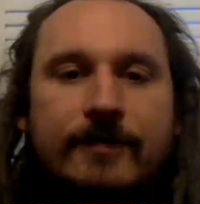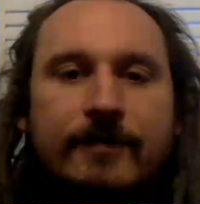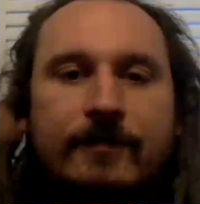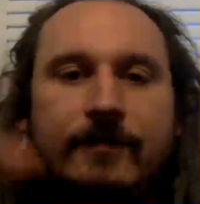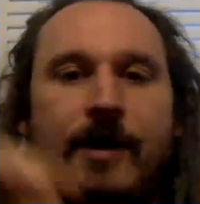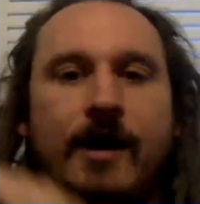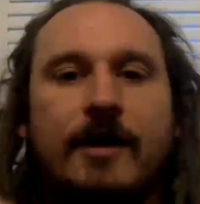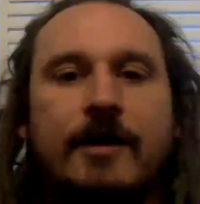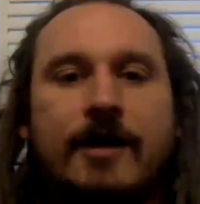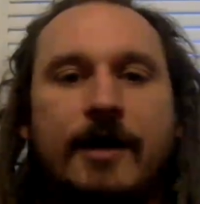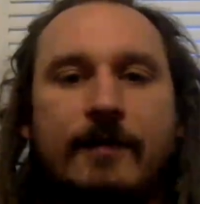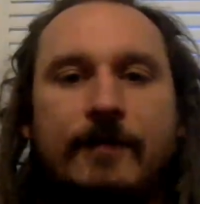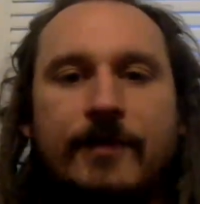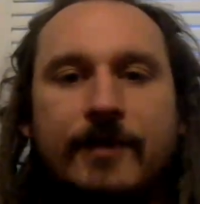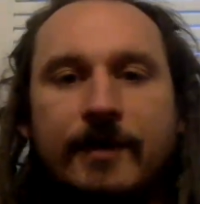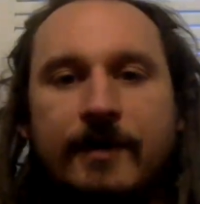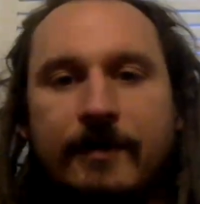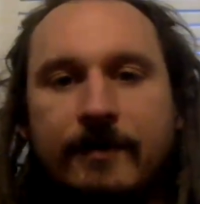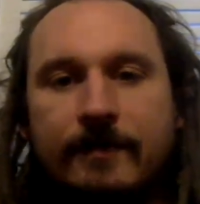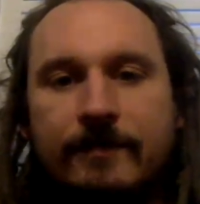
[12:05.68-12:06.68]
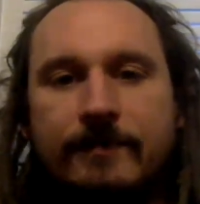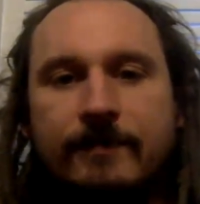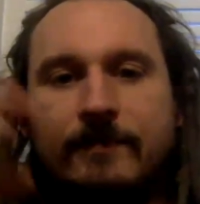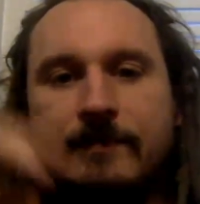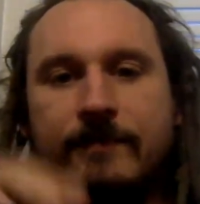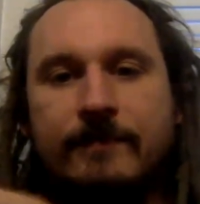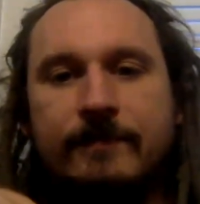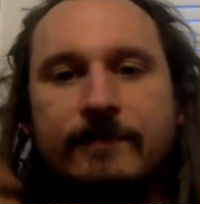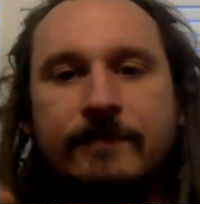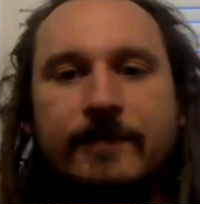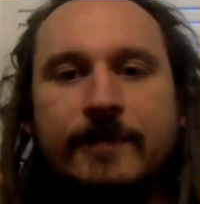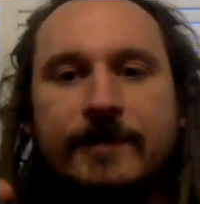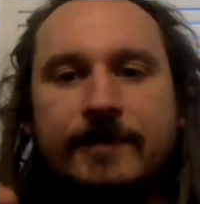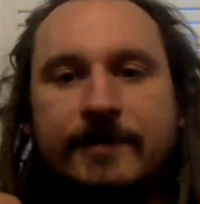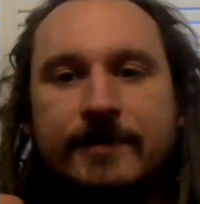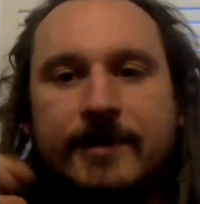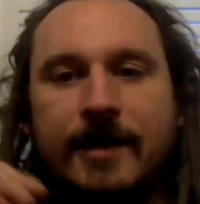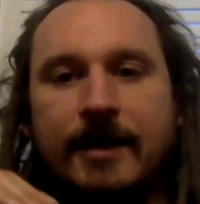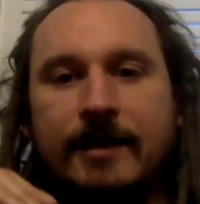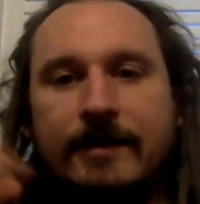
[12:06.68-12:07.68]
walk up
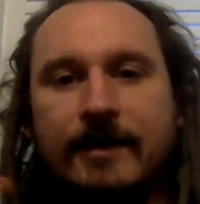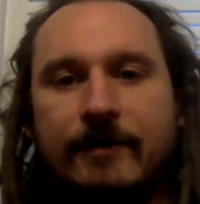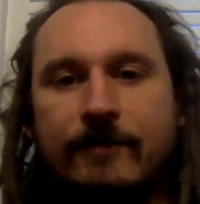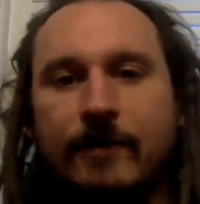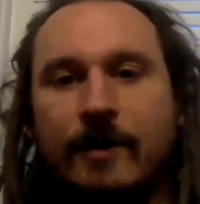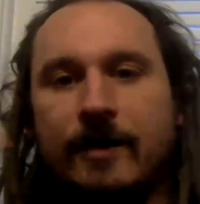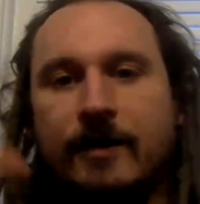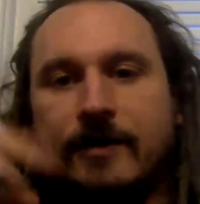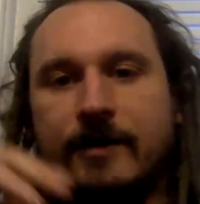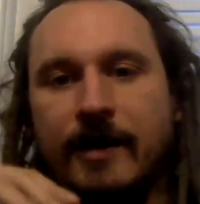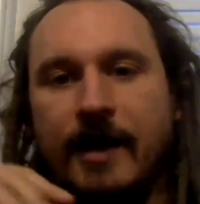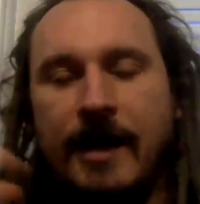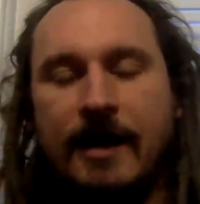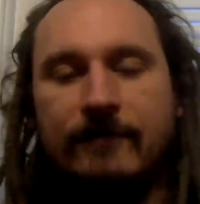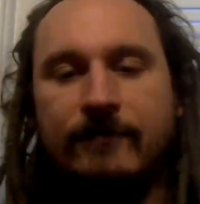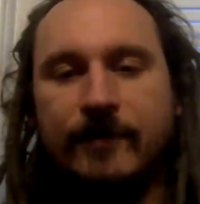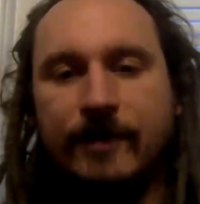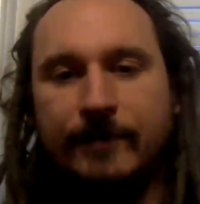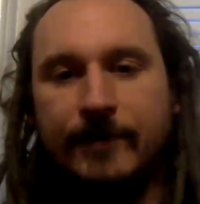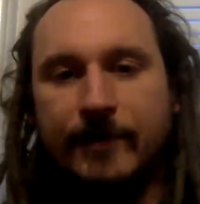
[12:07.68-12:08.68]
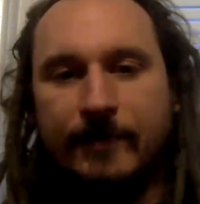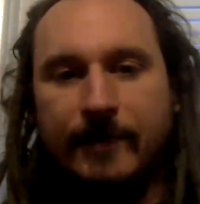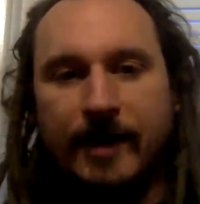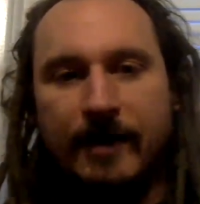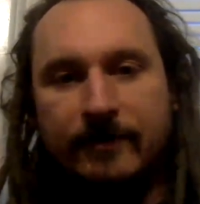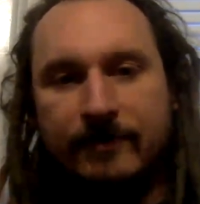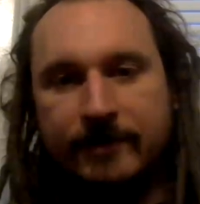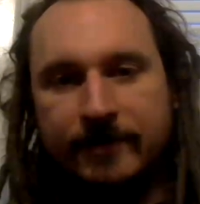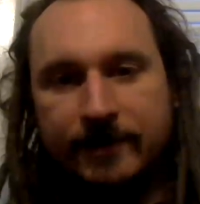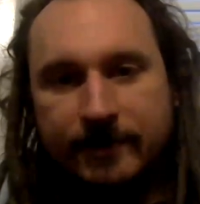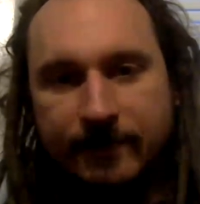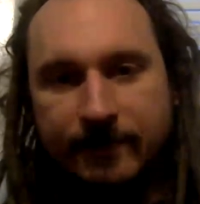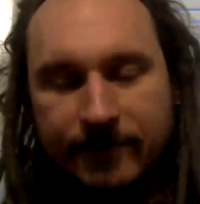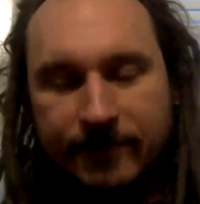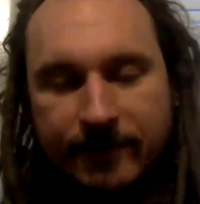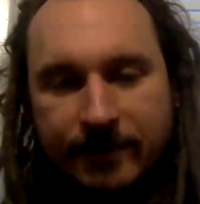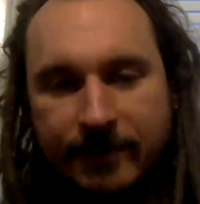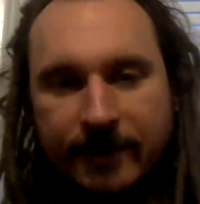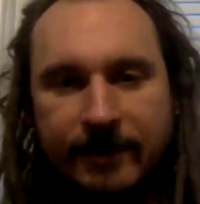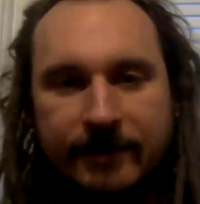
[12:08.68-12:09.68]
it's kind of like walking halfway up a mountain or
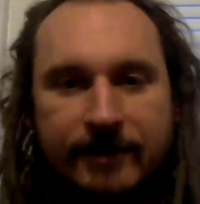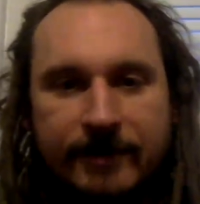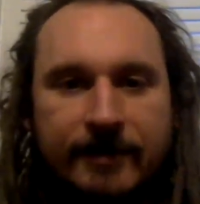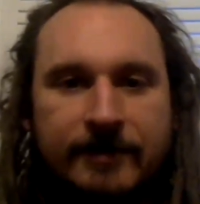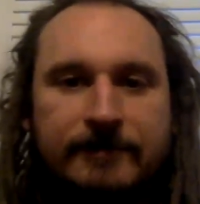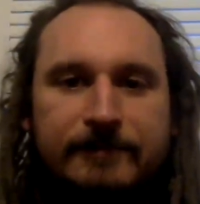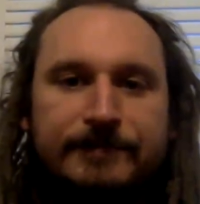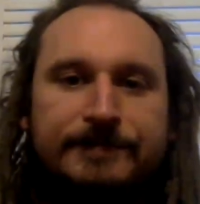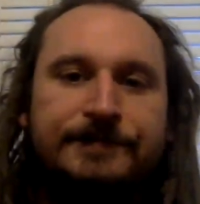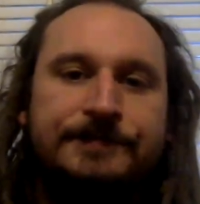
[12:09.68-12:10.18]
something. I'll get there.